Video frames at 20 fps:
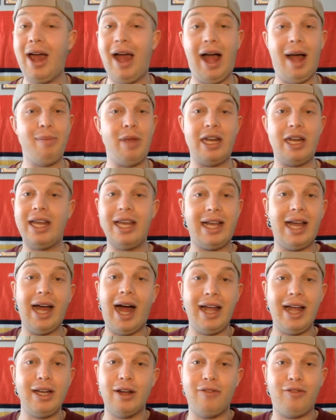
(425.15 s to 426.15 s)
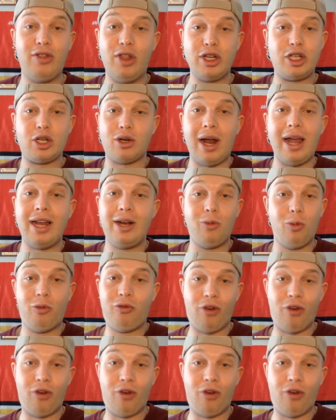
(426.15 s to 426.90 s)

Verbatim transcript: I mean, he kind of, the trade